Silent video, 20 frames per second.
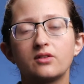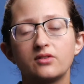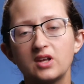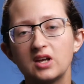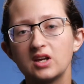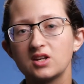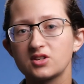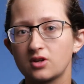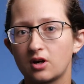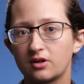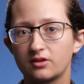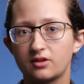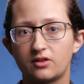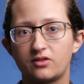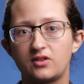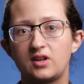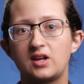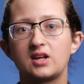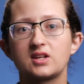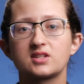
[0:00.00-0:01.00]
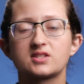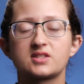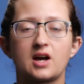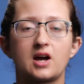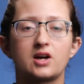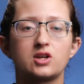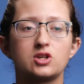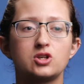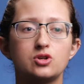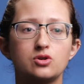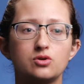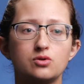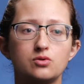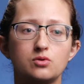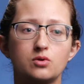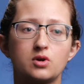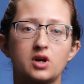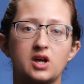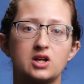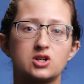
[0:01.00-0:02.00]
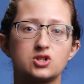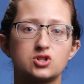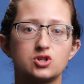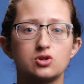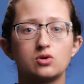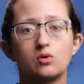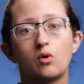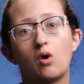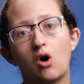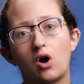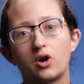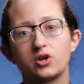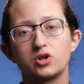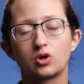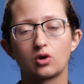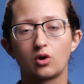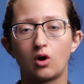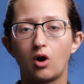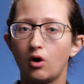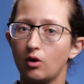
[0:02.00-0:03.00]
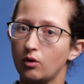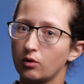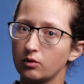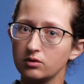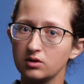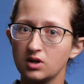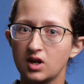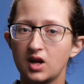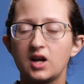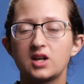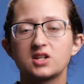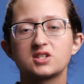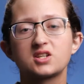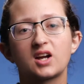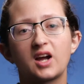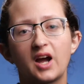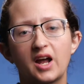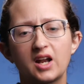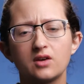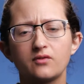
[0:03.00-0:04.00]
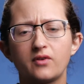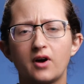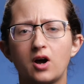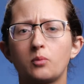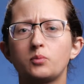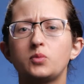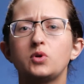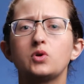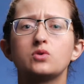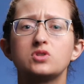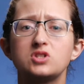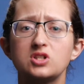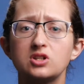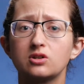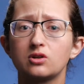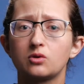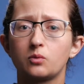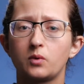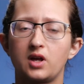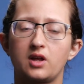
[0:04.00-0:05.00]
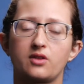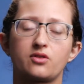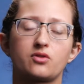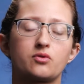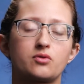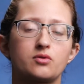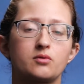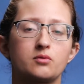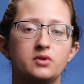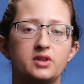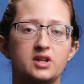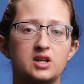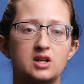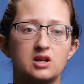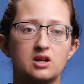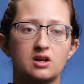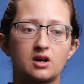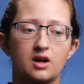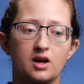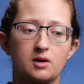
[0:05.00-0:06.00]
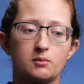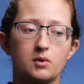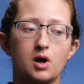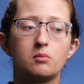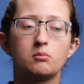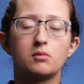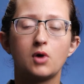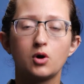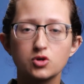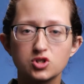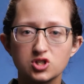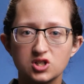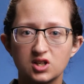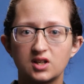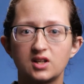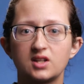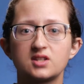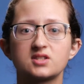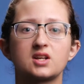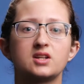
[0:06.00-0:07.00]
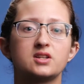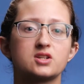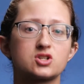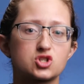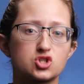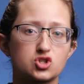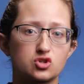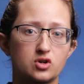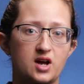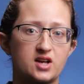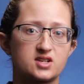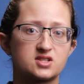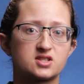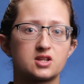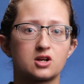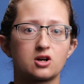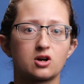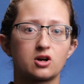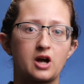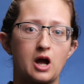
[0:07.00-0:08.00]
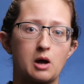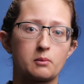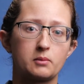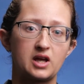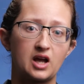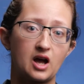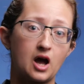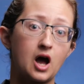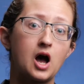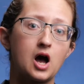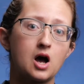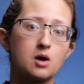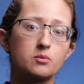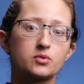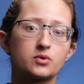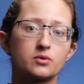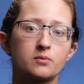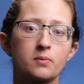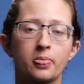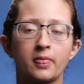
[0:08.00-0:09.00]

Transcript: These are the things that you can do on your own to kind of help you deal with the emotions and the stress that are coming up.